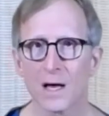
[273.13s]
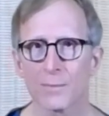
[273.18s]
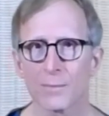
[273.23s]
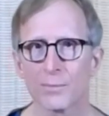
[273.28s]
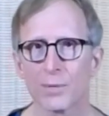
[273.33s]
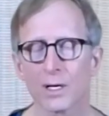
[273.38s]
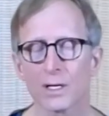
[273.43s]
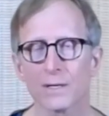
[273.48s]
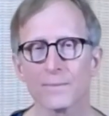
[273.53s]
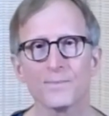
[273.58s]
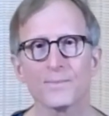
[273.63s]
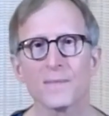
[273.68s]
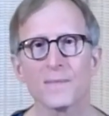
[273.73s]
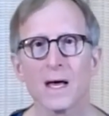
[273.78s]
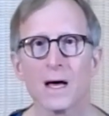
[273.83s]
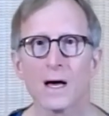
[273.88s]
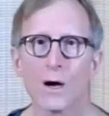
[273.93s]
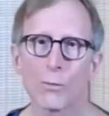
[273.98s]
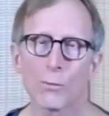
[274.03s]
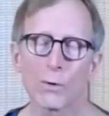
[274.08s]
But
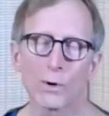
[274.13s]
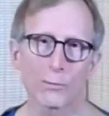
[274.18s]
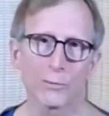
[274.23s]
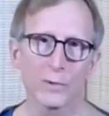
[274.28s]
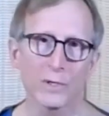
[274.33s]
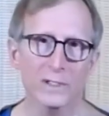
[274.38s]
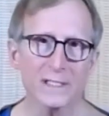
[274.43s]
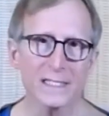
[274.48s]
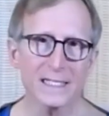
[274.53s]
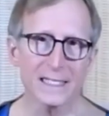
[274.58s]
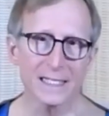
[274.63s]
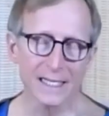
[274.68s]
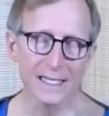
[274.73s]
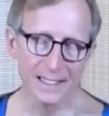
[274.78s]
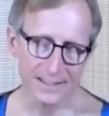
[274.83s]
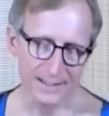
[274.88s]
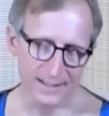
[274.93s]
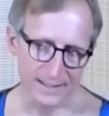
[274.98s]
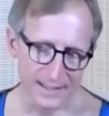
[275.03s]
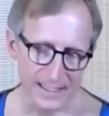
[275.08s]
what really
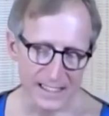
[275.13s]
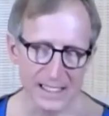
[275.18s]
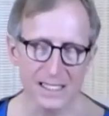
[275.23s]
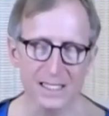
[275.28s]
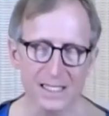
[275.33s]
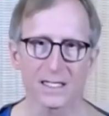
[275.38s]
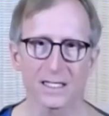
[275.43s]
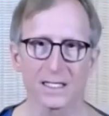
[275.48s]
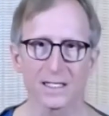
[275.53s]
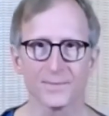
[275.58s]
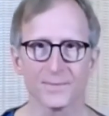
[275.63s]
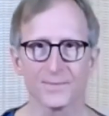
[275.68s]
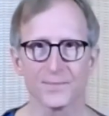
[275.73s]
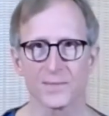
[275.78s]
is needed